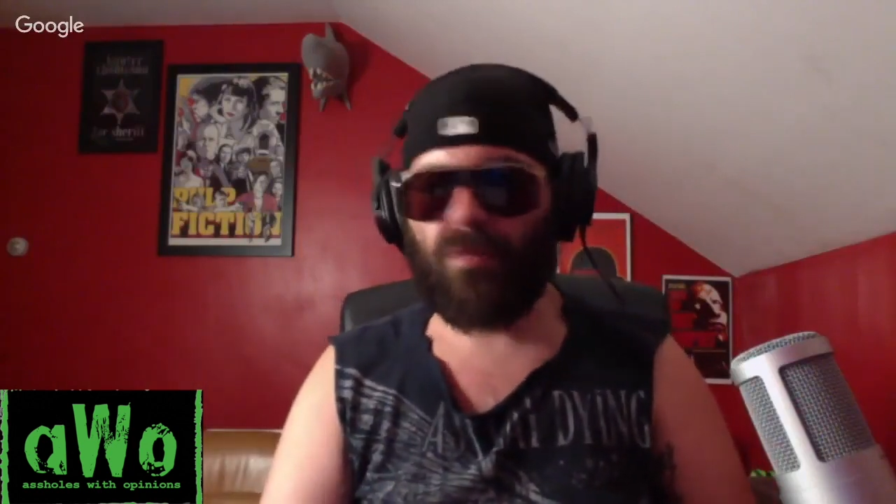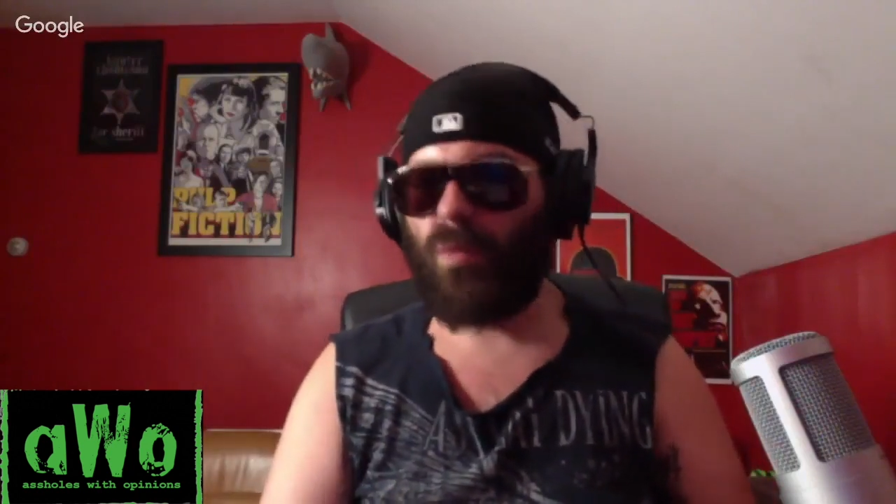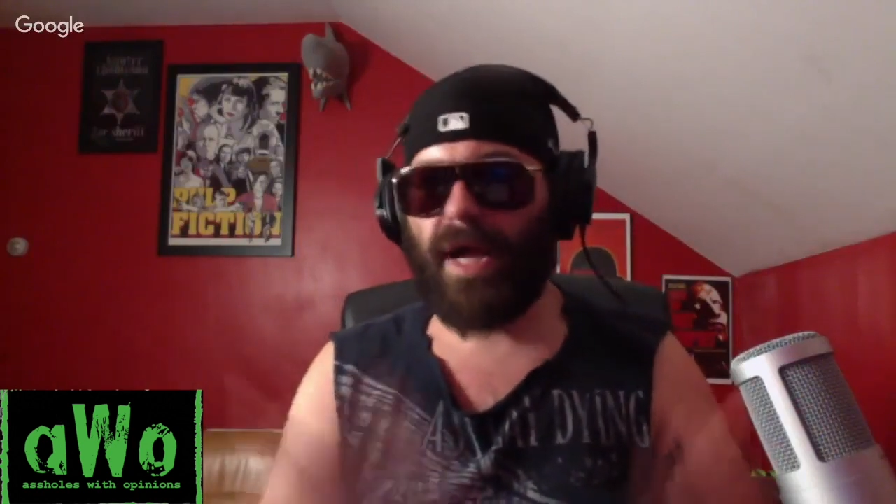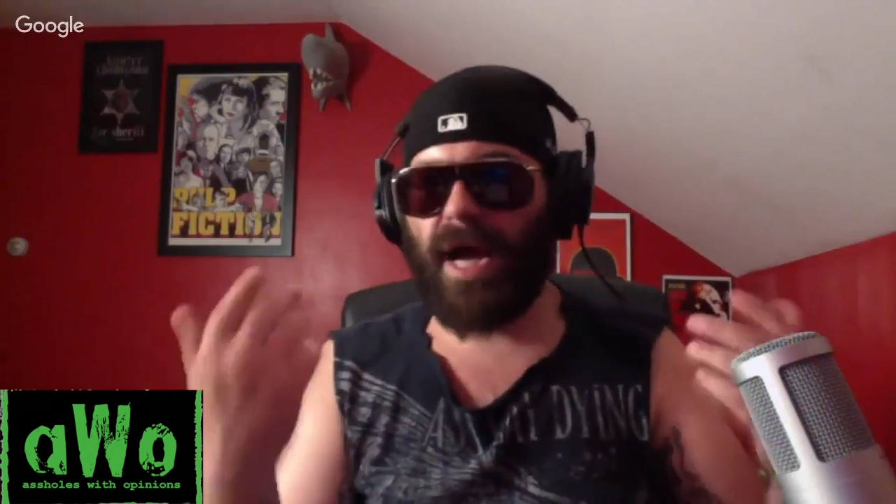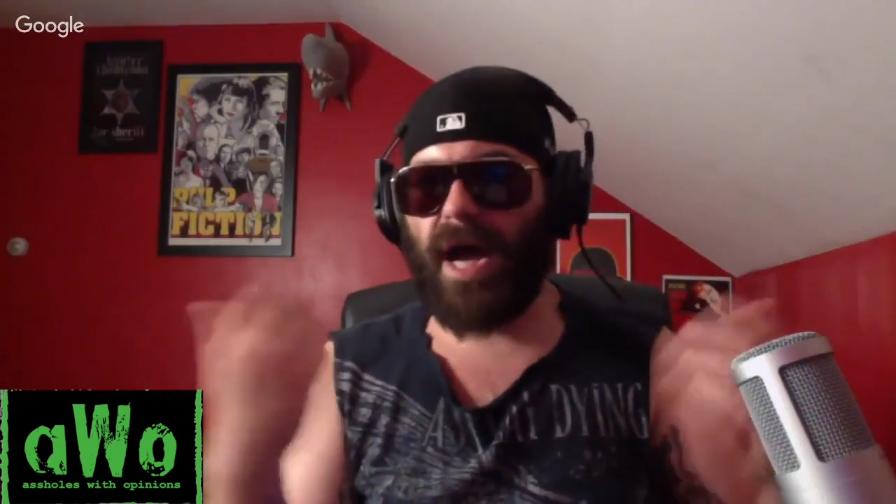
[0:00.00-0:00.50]

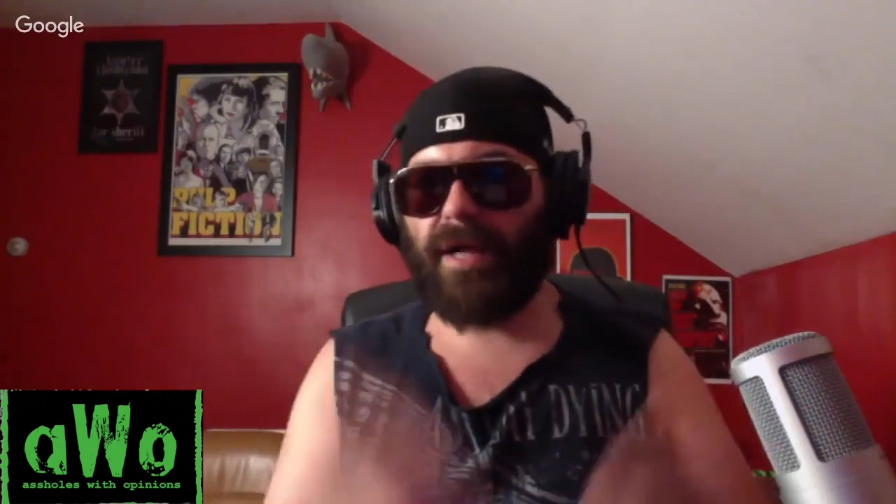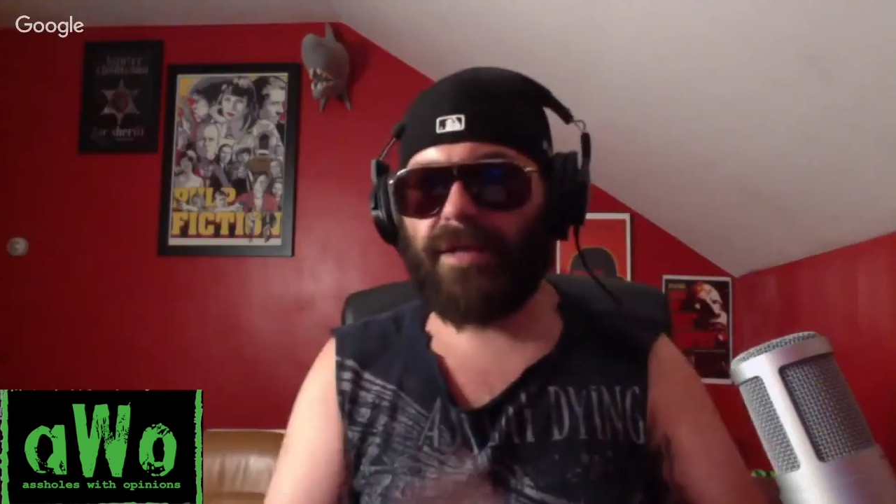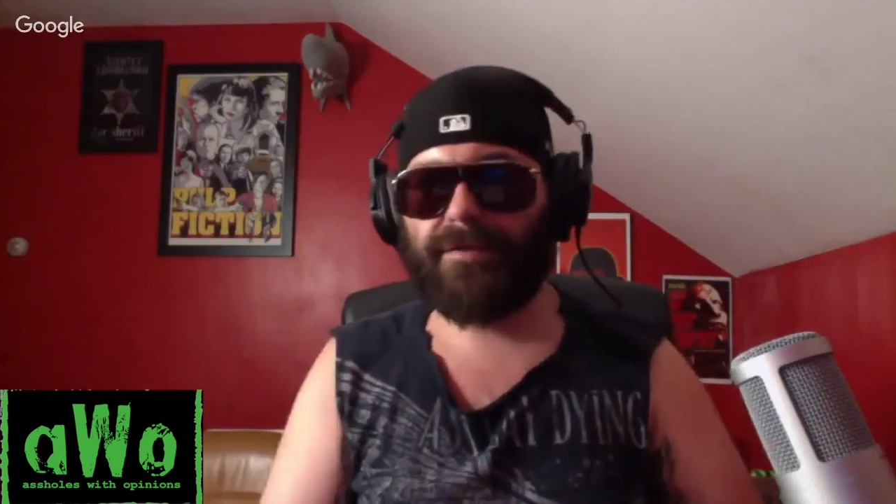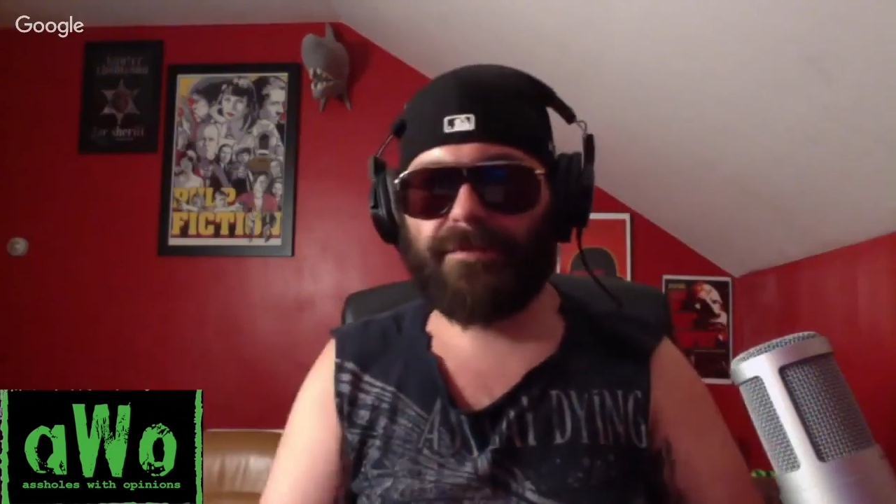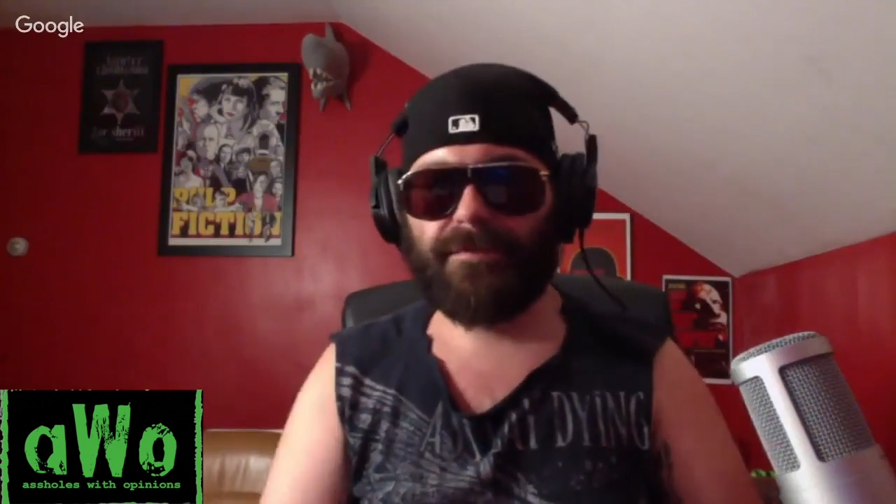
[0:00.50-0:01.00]
Why not?
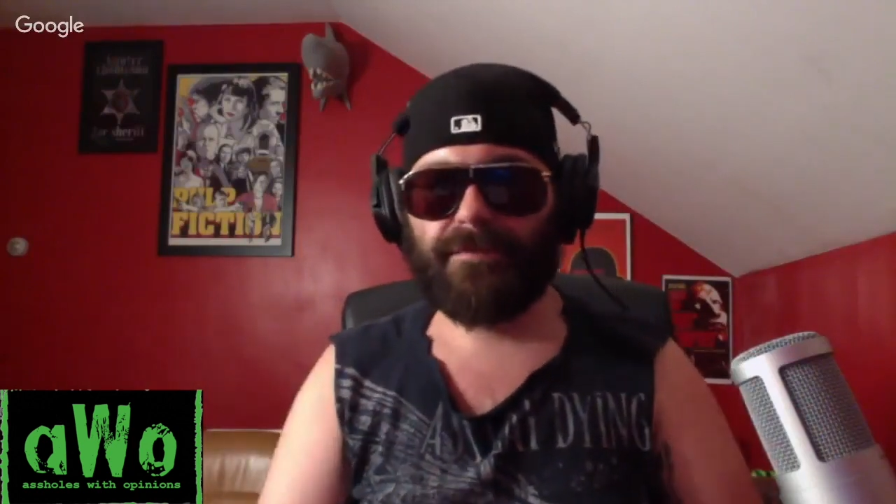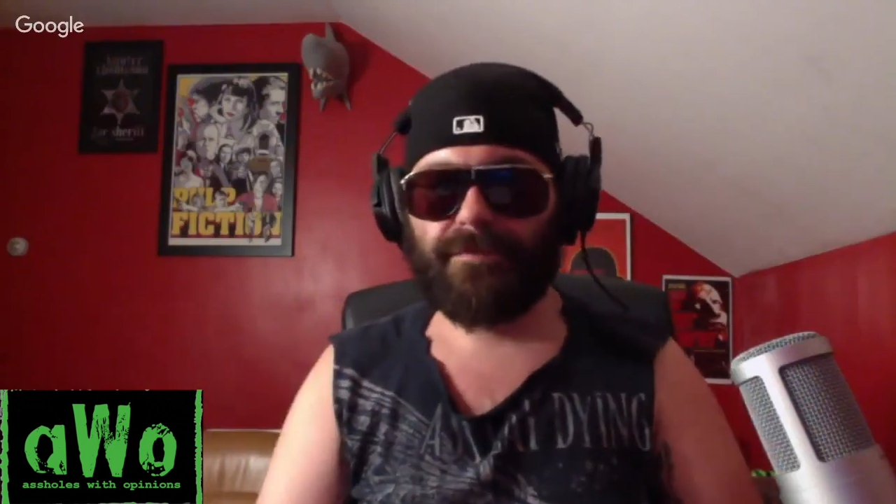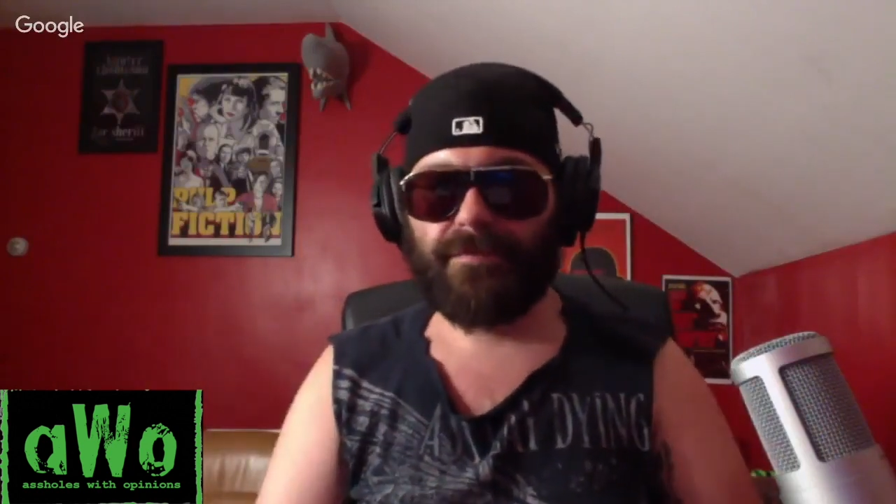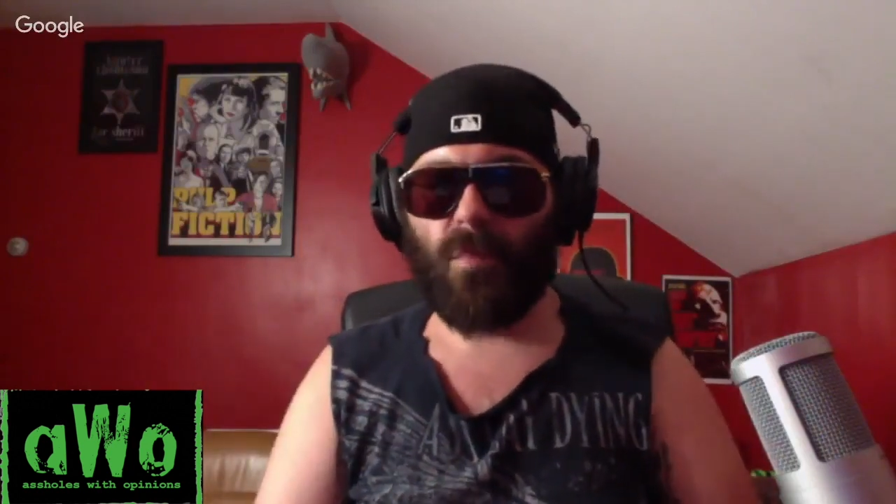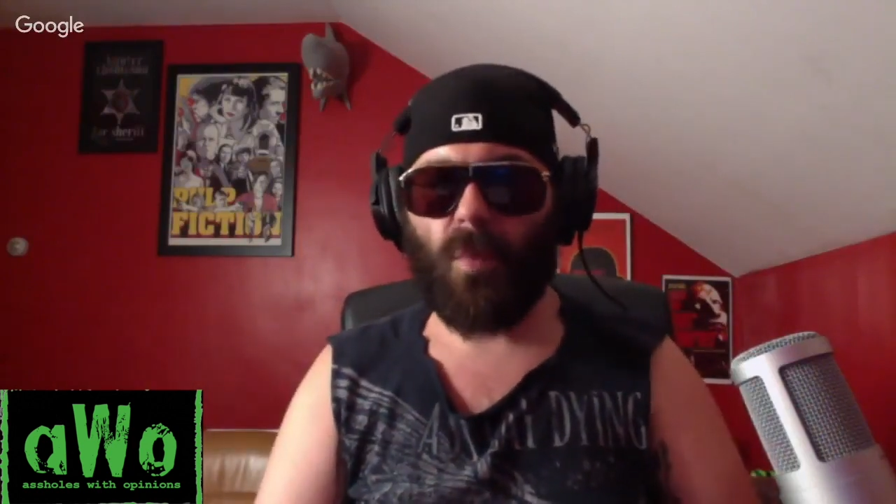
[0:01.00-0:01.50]

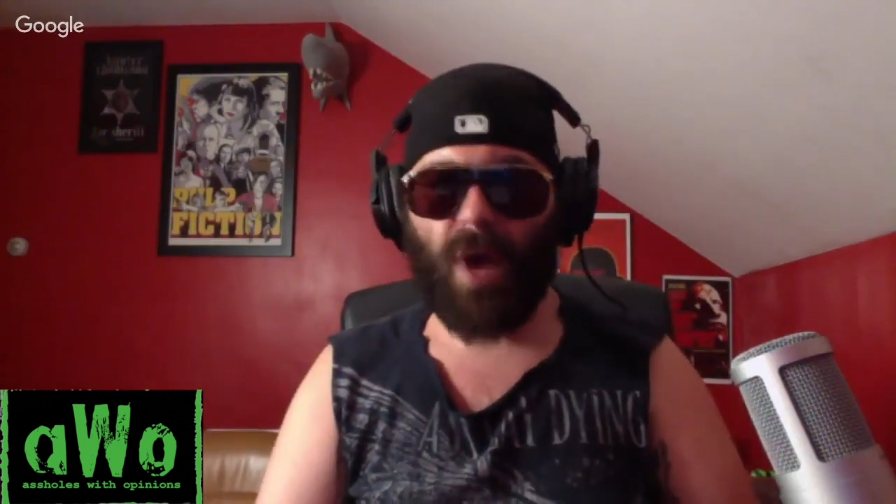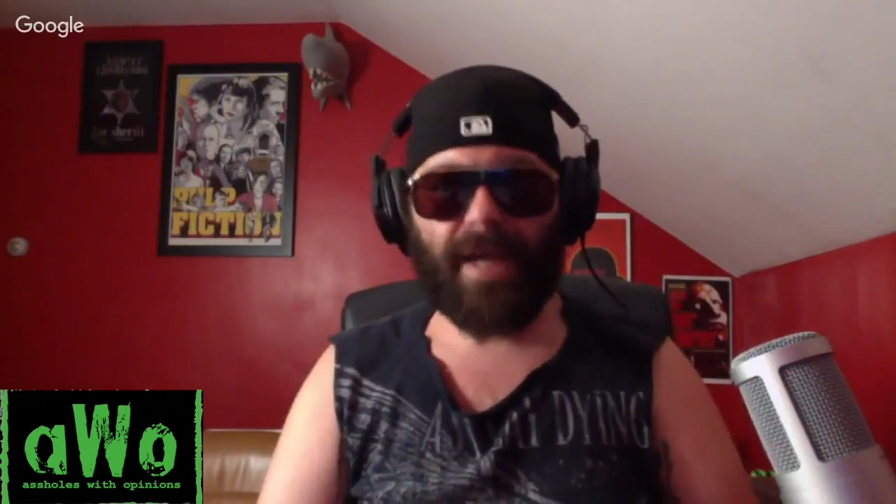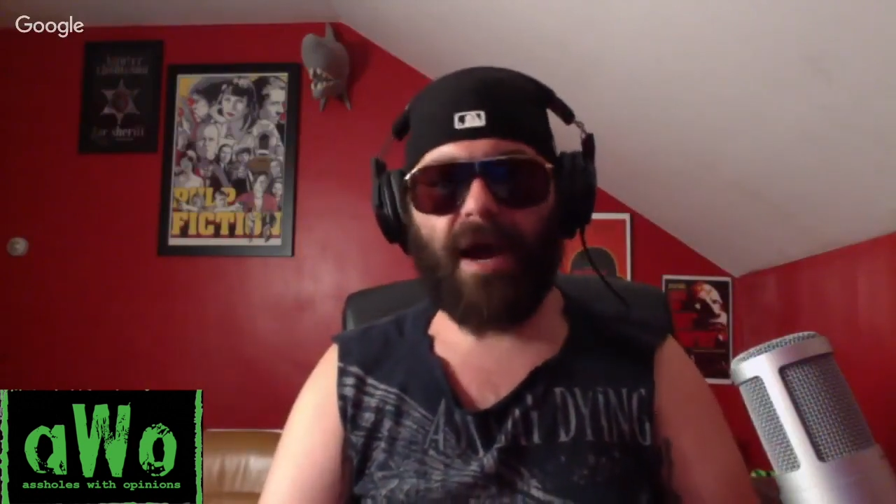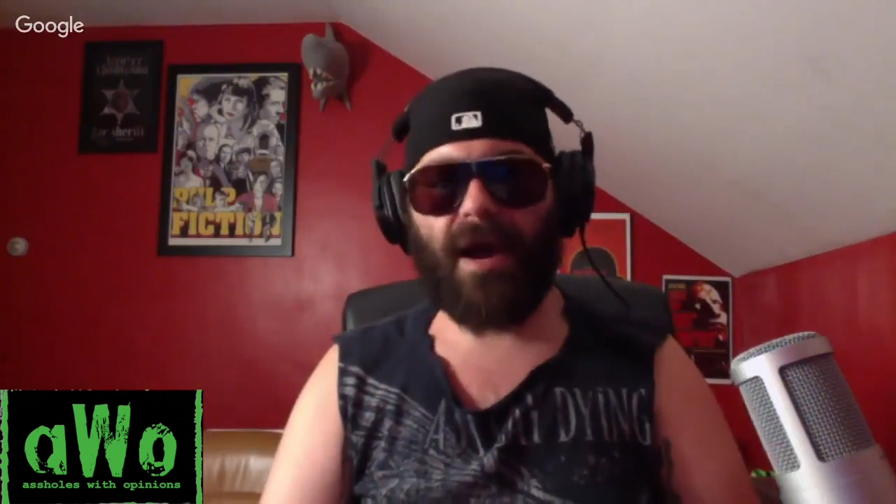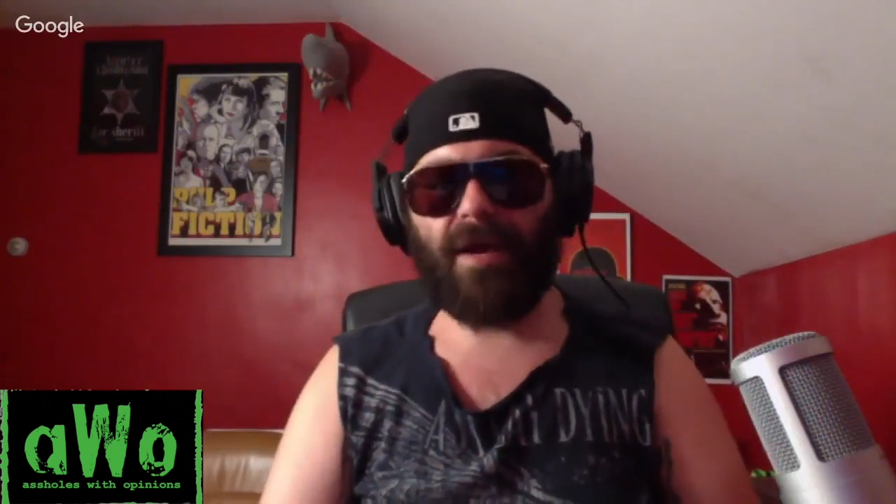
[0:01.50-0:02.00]

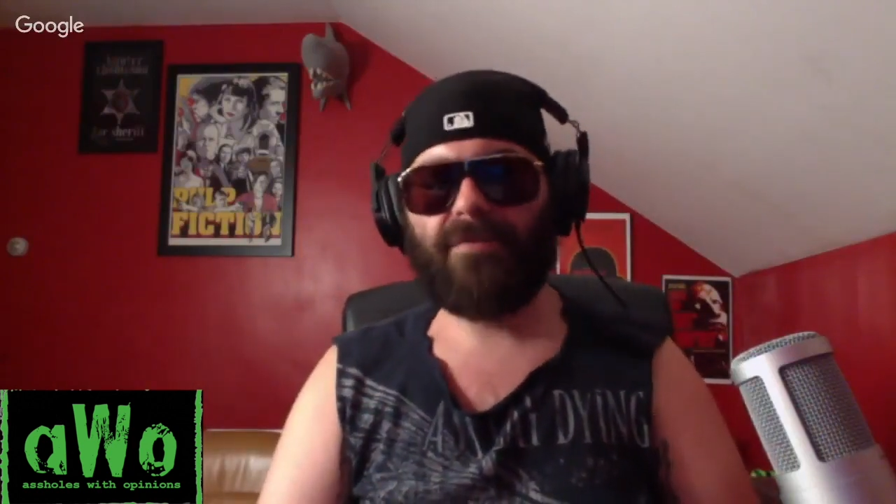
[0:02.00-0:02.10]
Why not?